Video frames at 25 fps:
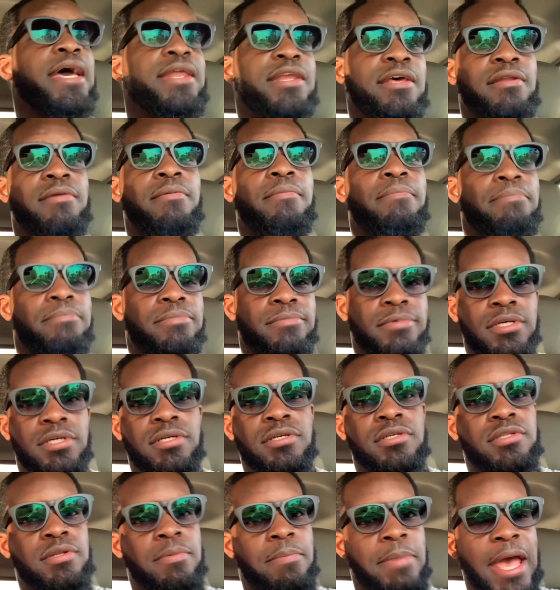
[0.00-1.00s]
in the
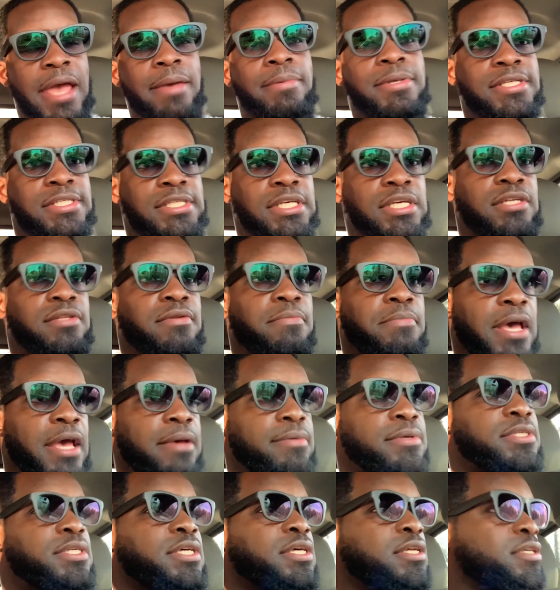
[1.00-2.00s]
baby seat. The baby
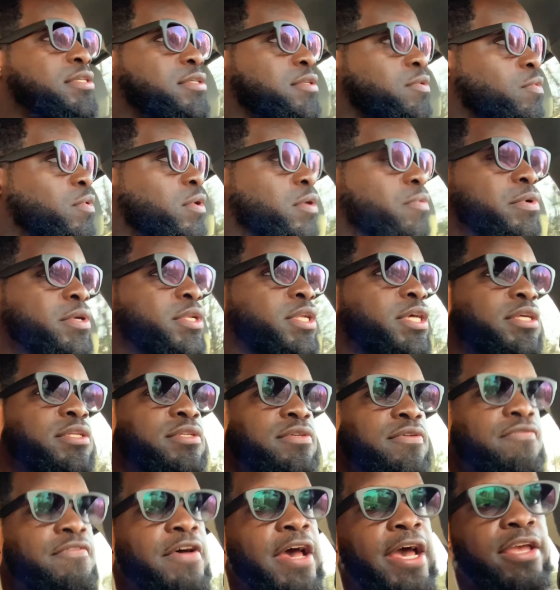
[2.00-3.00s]
seat is the one we need
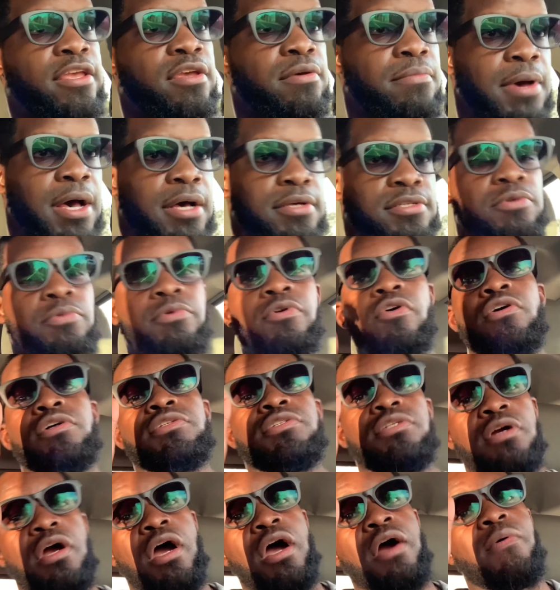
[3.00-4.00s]
to vacuum out. So we're going to
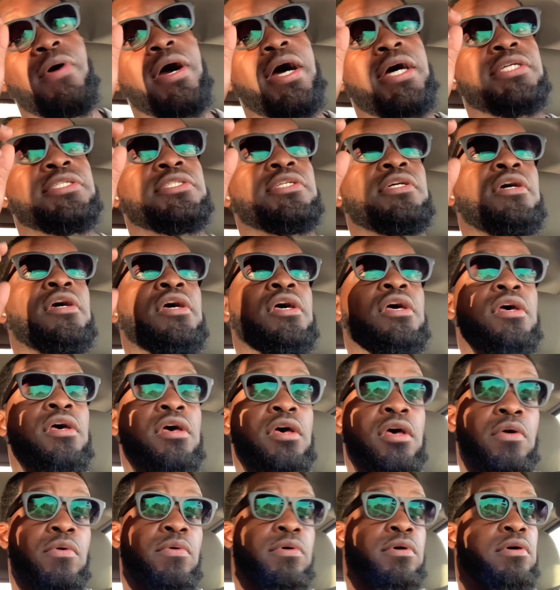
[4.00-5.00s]
the car wash.
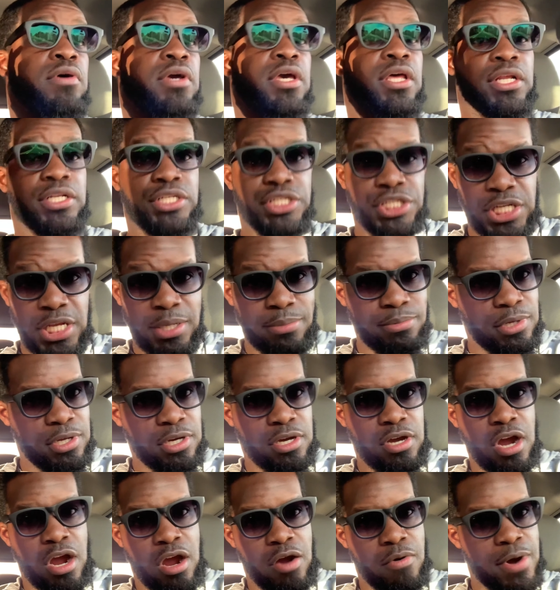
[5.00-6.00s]
We're gonna get a cheap little
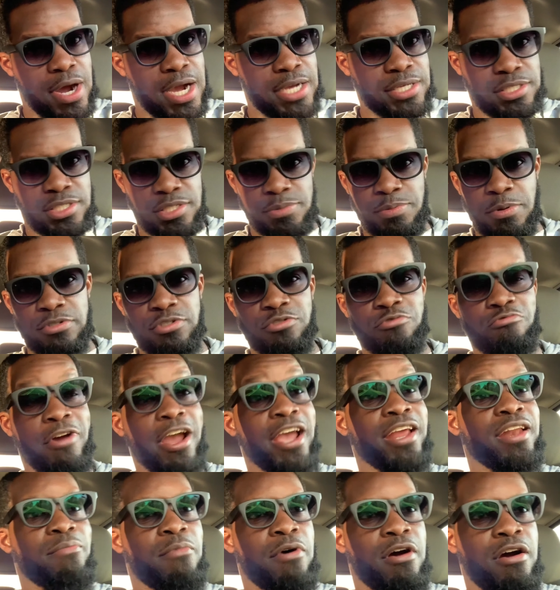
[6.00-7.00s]
car wash. It's supposed to
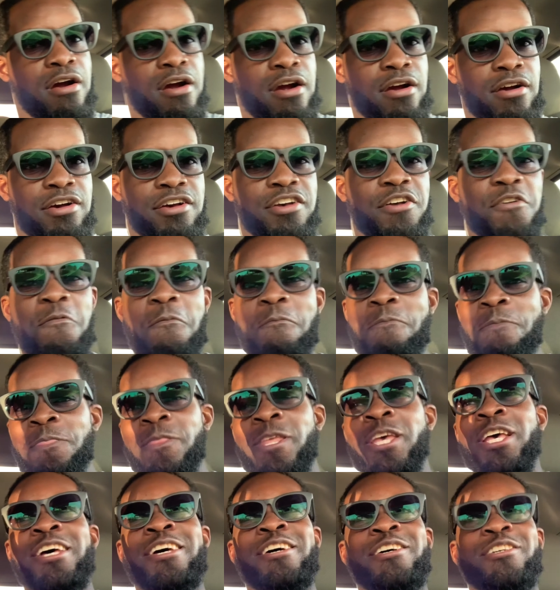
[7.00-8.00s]
rain tomorrow. So
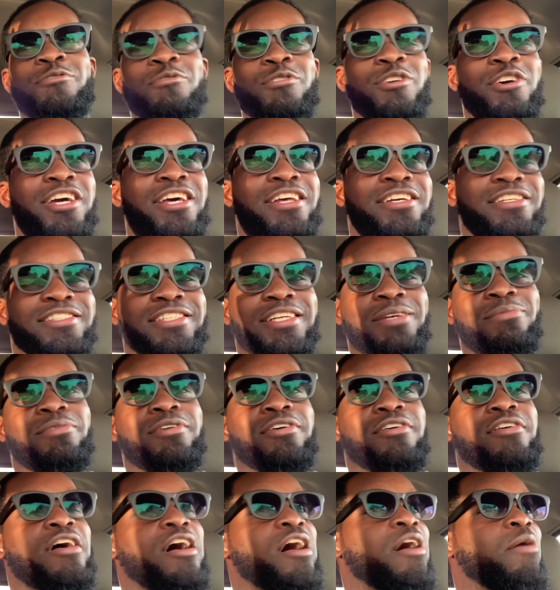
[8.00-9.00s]
we're gonna get a cheap little
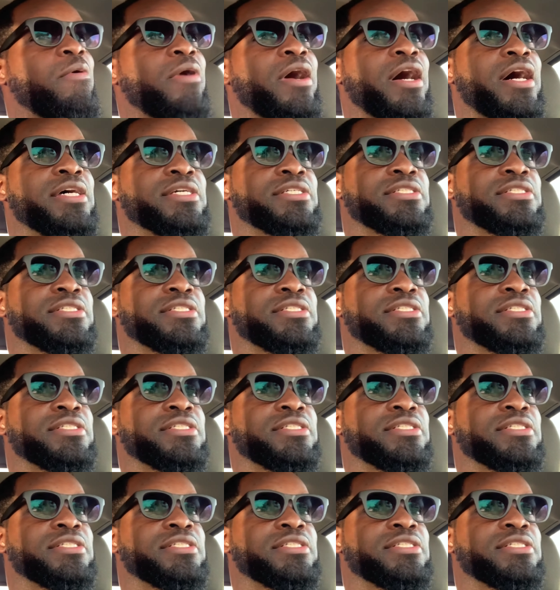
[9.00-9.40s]
car wash.